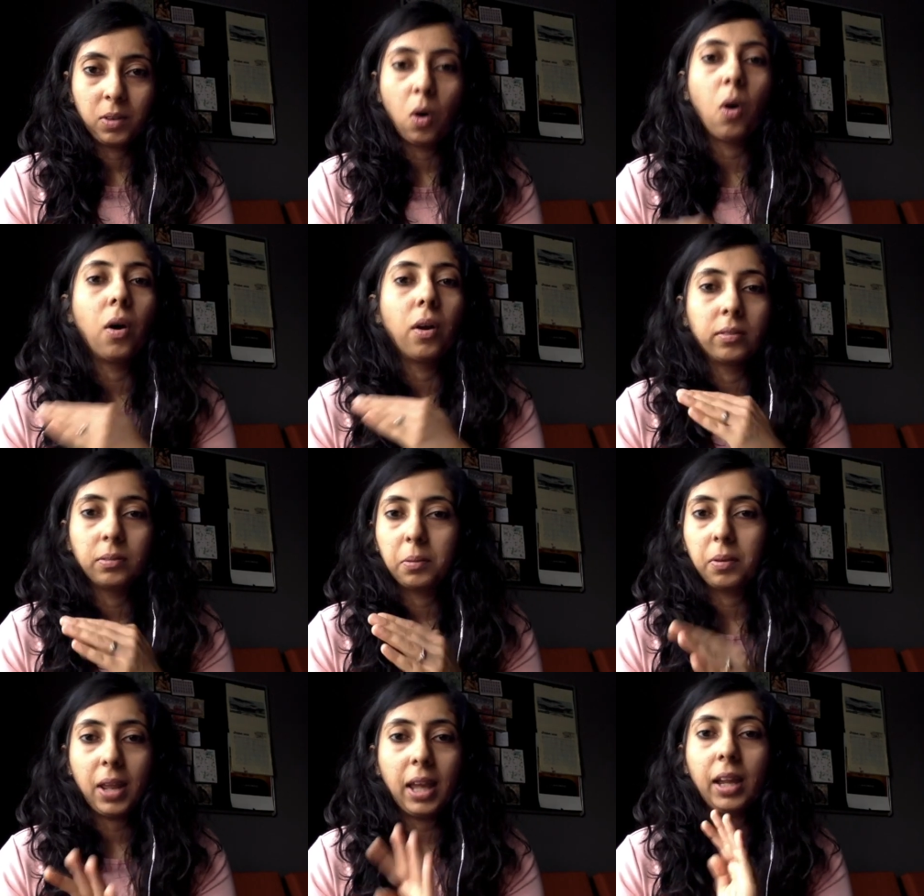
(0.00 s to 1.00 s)
Or
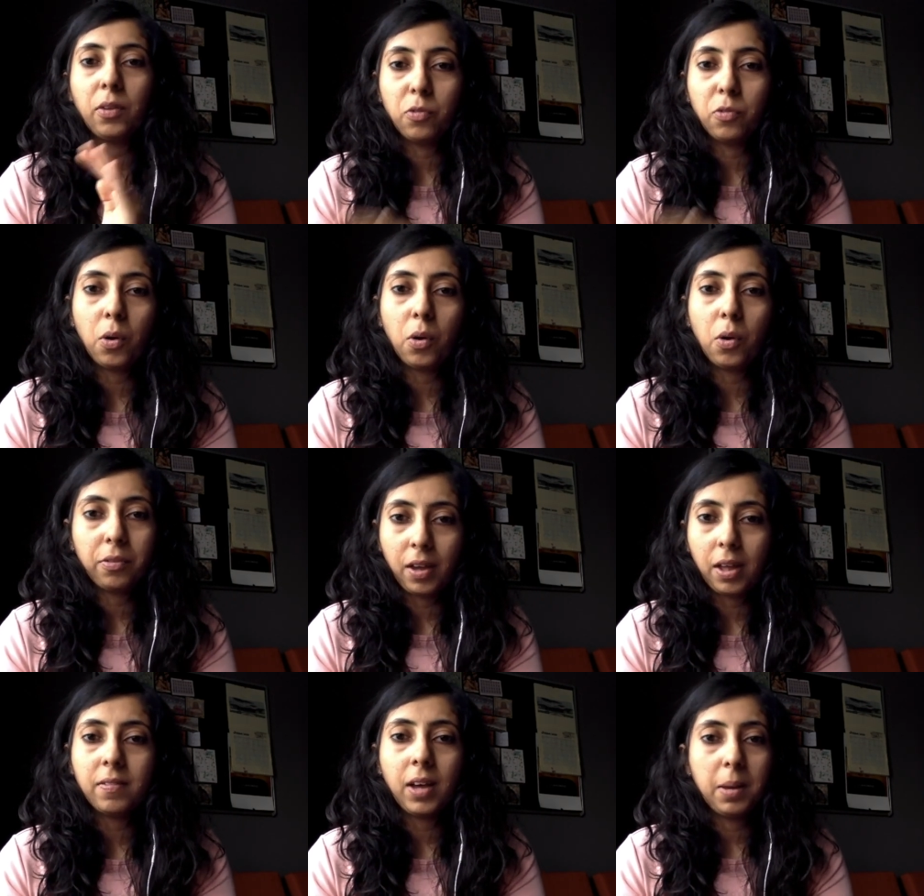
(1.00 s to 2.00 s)
when I get four out of
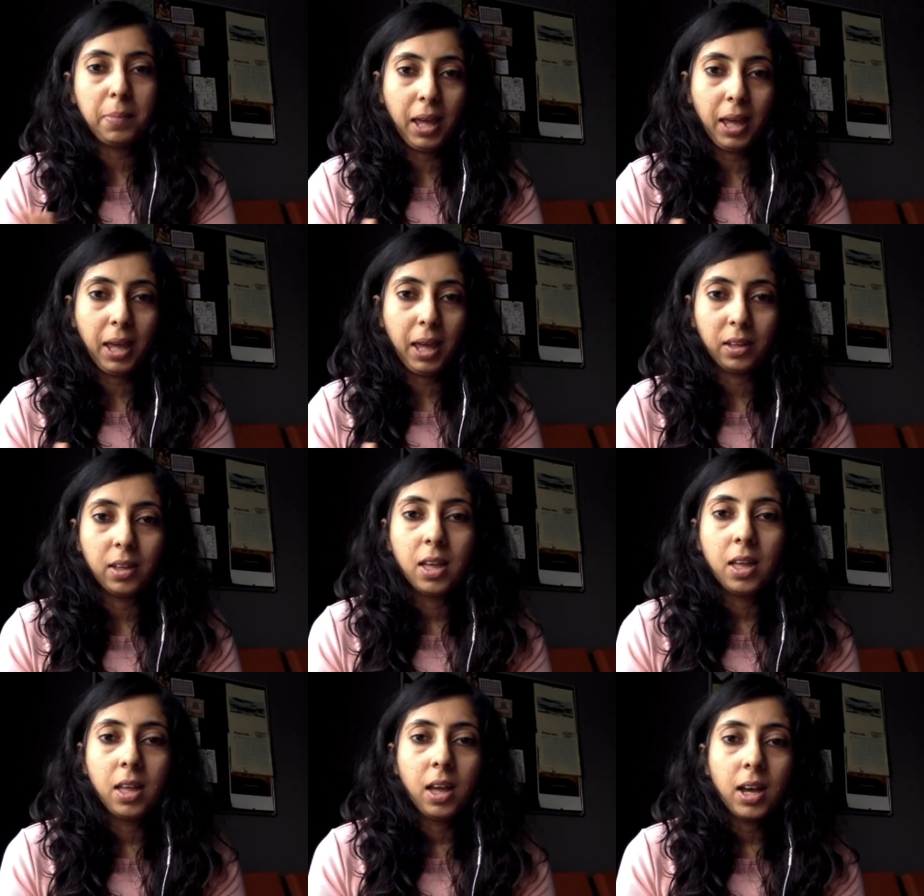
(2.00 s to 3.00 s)
five, I'll be happy.
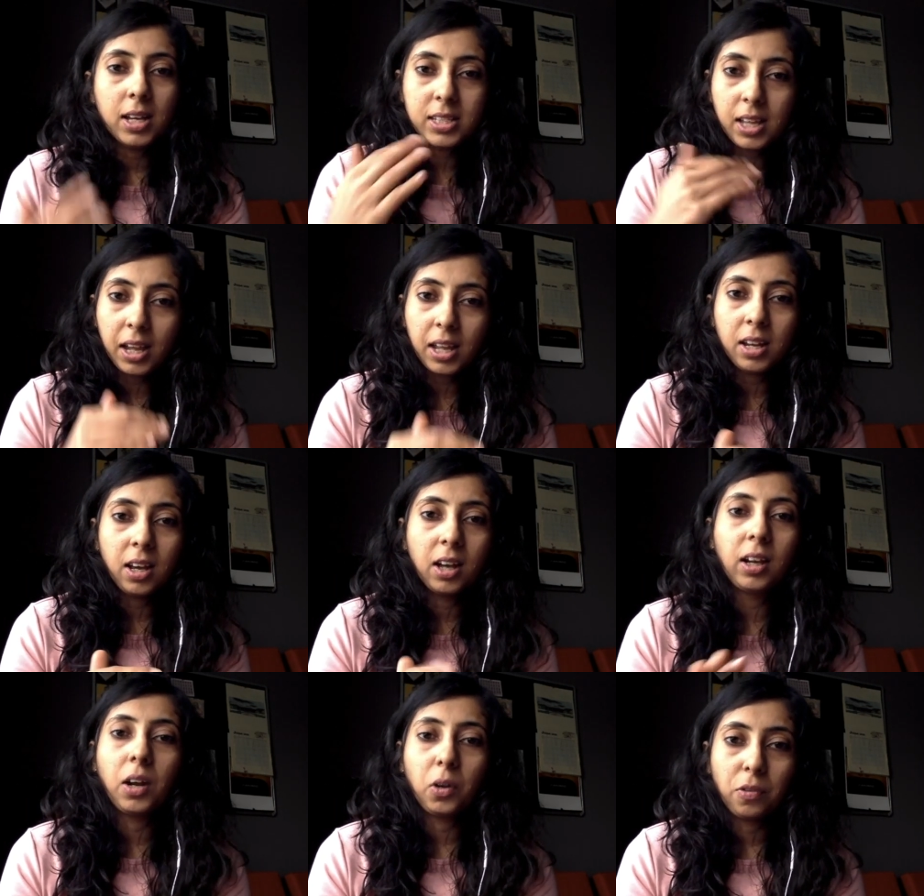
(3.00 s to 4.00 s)
Assign a
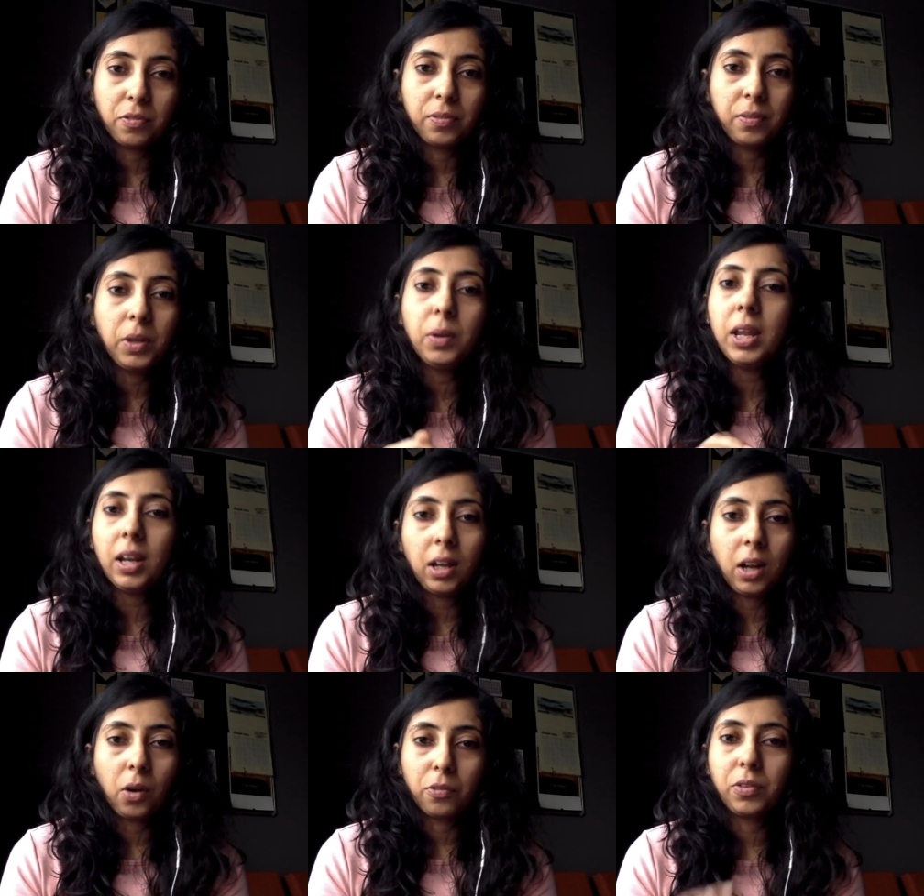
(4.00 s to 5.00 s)
cutoff. You need a
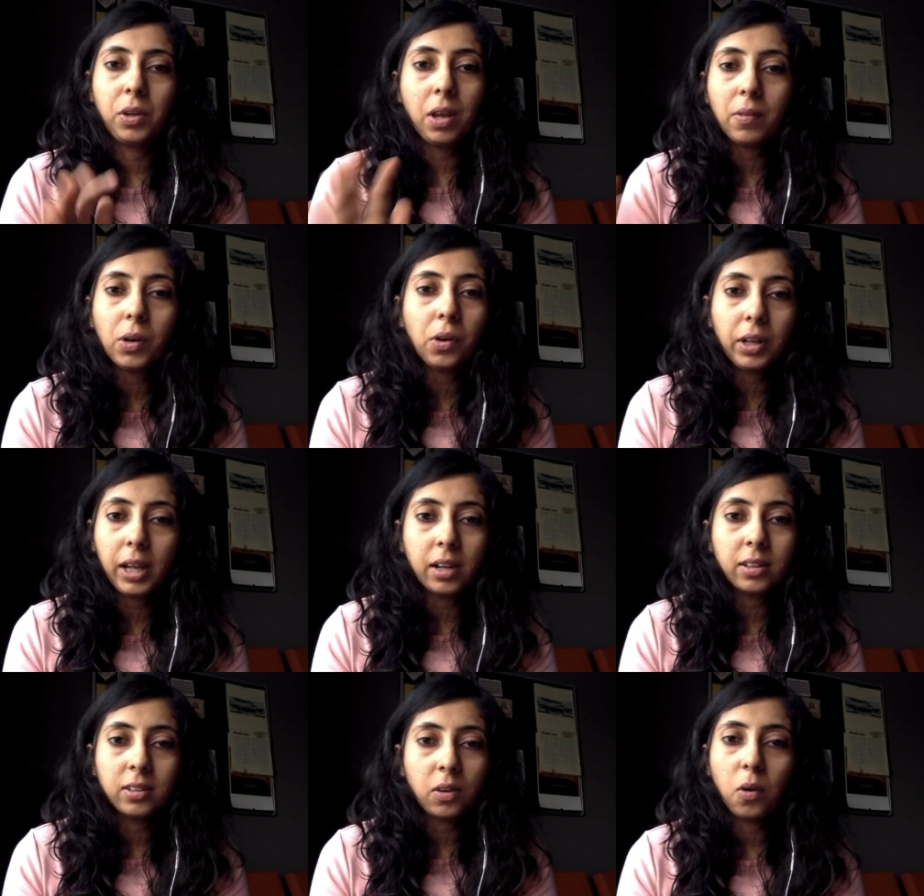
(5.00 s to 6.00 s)
cutoff. You're never going to get
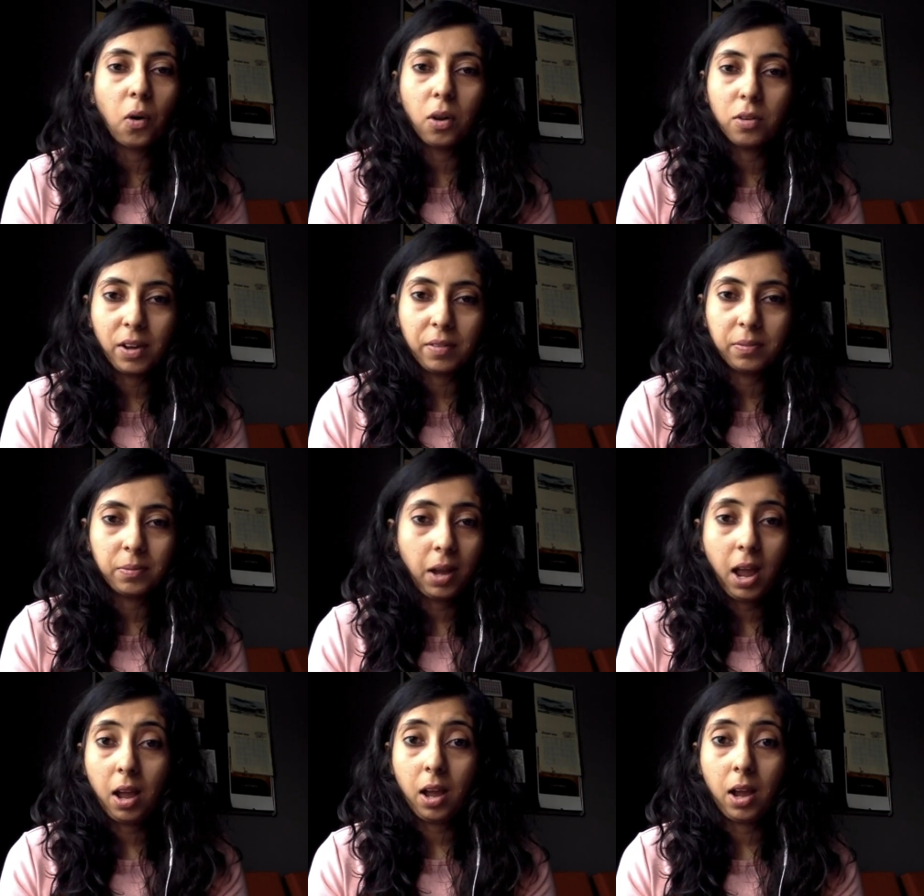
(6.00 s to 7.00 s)
all five.
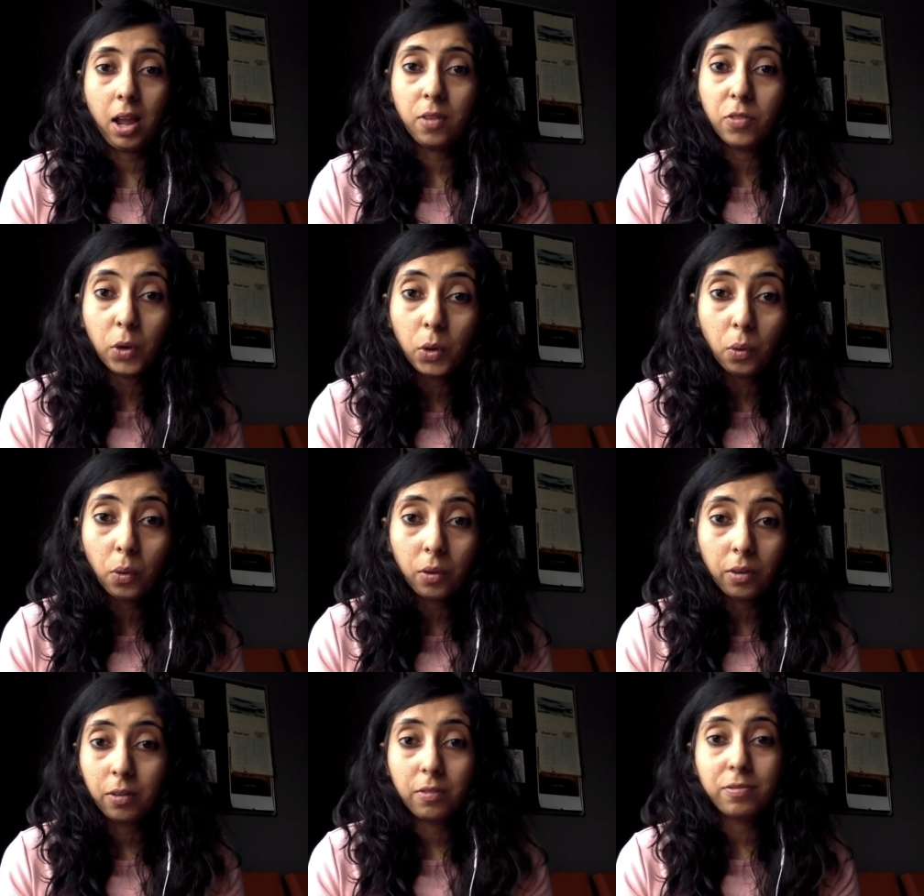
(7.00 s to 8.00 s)
If you do,
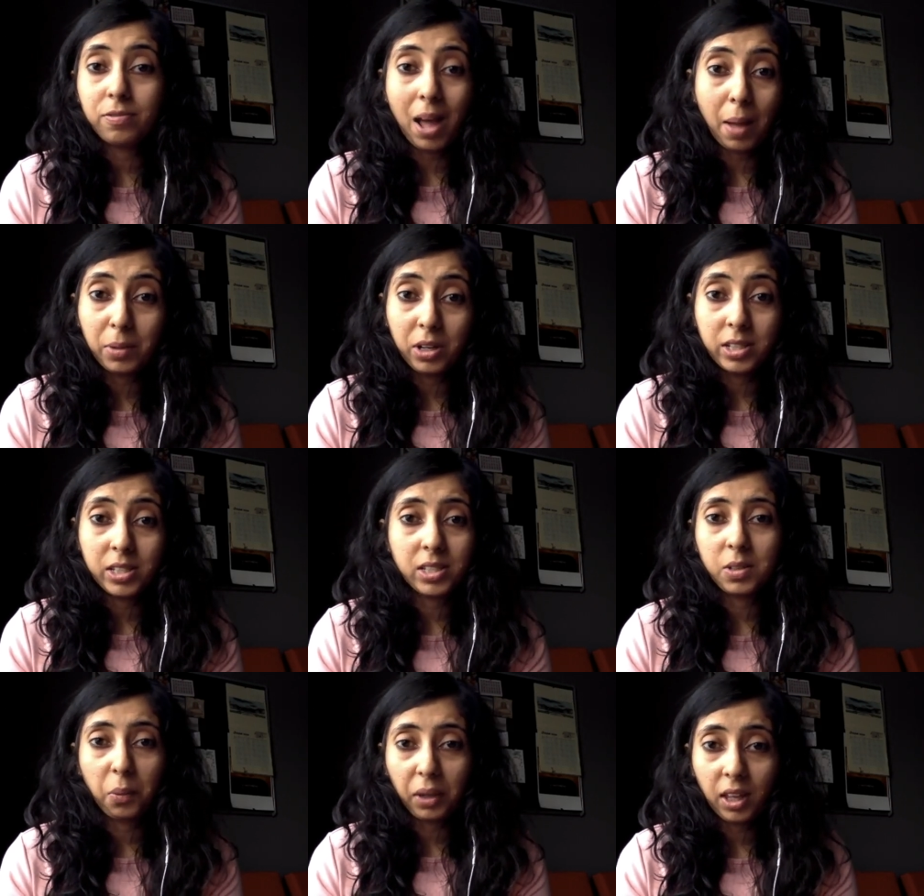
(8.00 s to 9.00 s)
fabulous.
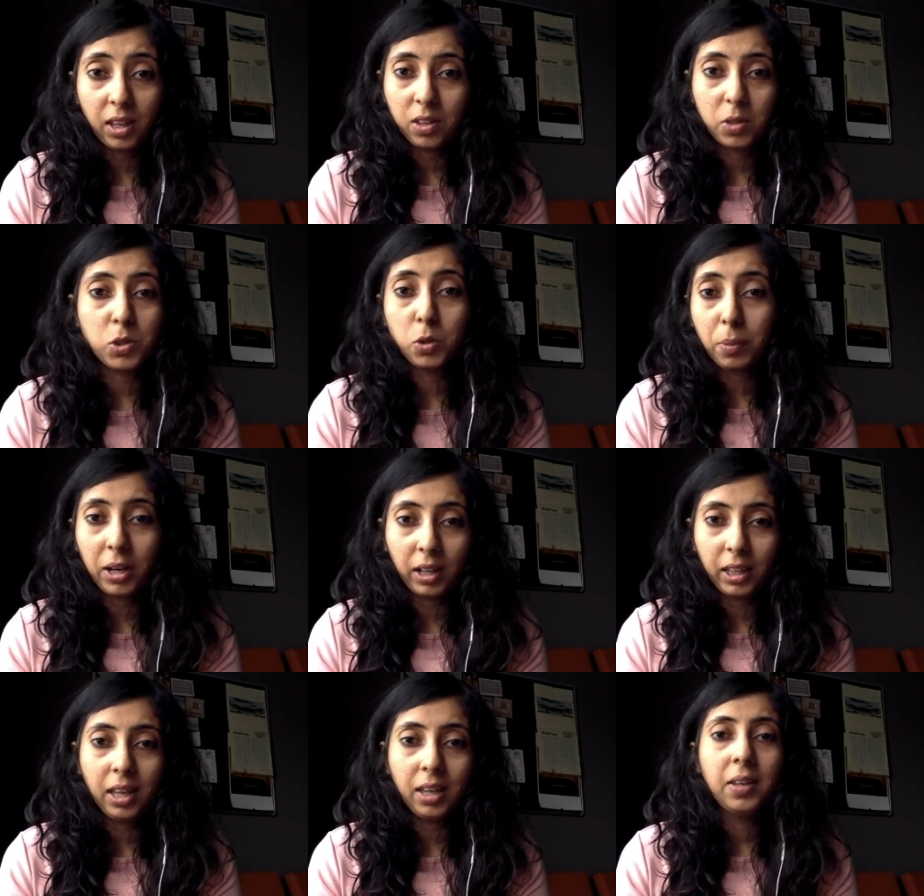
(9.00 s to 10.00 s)
Okay, you're super
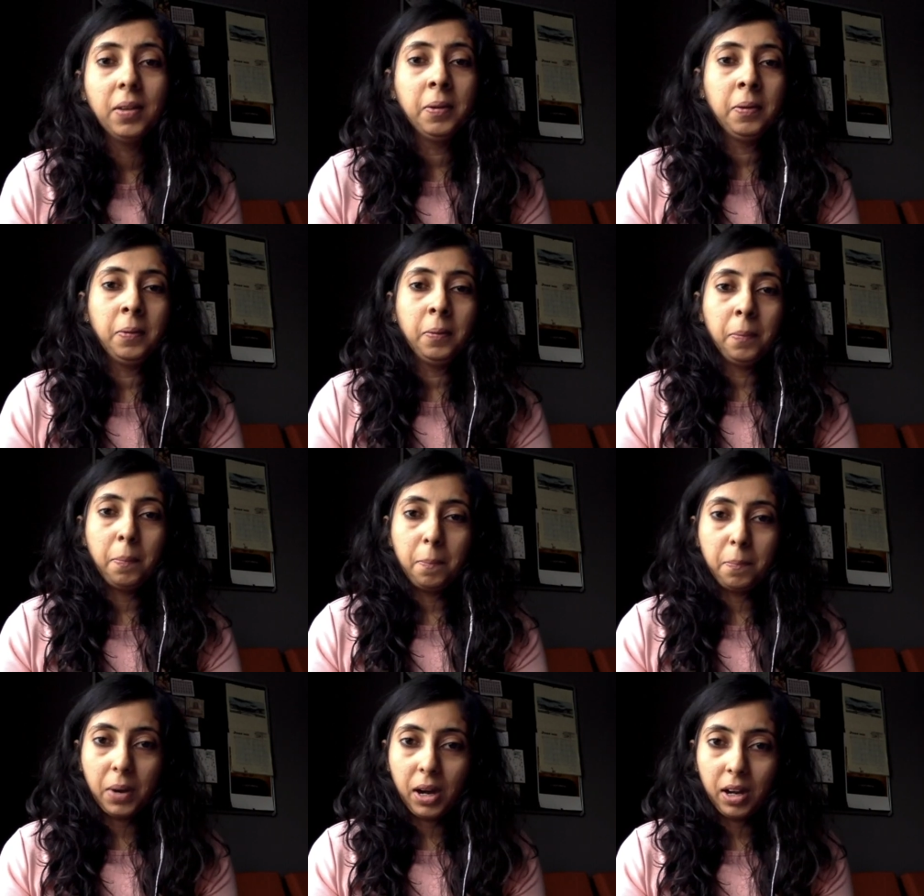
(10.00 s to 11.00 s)
lucky.
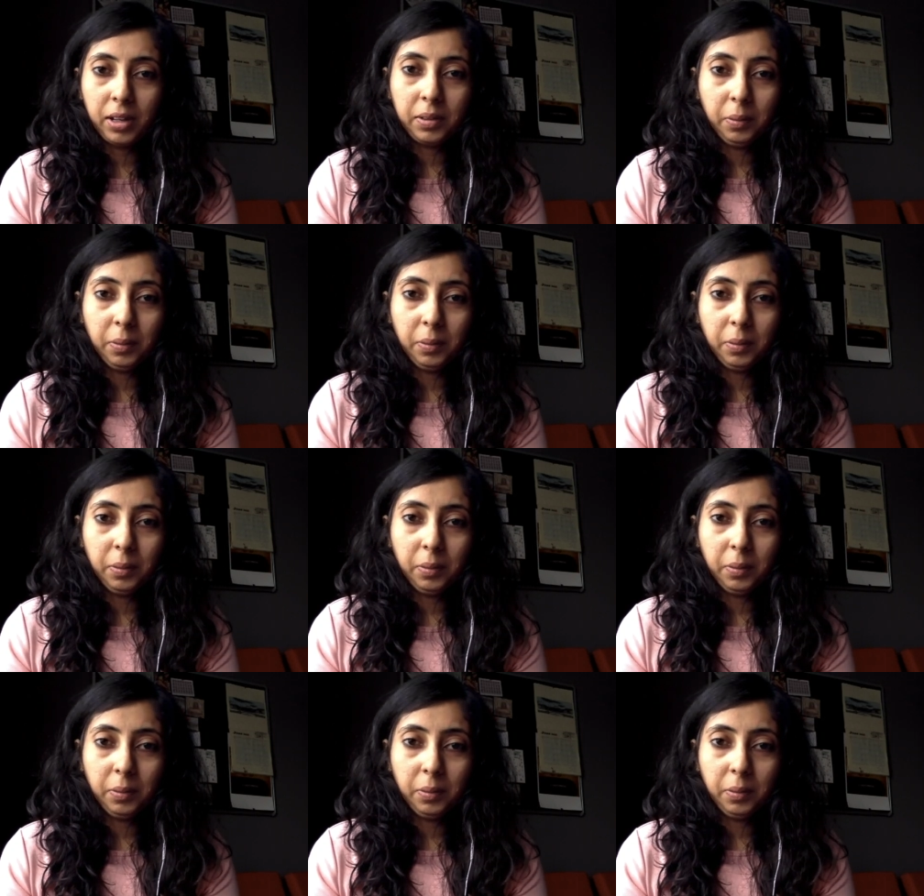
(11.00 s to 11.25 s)
But